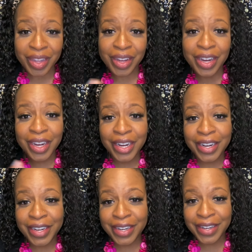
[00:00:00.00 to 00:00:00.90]
Hey
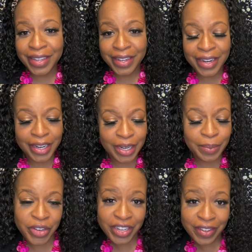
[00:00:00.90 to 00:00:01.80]
guys, I
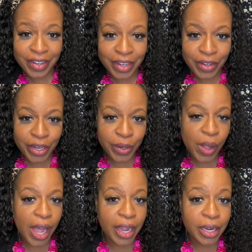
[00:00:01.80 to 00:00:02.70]
am Jocelyn
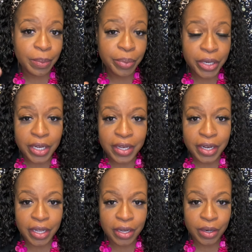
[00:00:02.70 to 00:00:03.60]
Danielle. I am putting
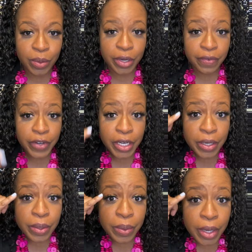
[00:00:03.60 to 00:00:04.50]
together a quick
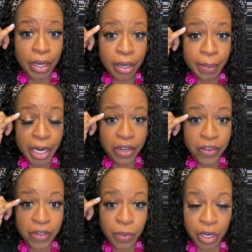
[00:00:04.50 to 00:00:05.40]
video. I
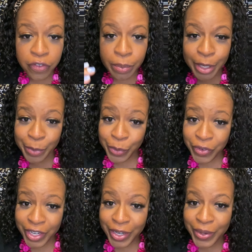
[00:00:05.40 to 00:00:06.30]
just went off on my moon
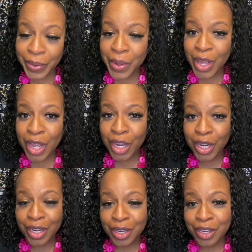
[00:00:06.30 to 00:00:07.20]
cycle.
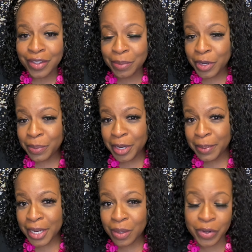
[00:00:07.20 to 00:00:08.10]
Some of you may
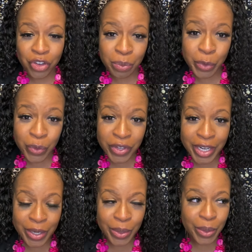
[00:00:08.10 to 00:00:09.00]
be like, what's your moon
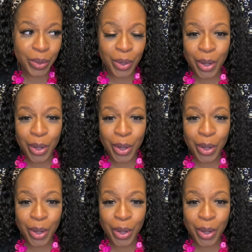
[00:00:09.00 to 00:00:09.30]
cycle?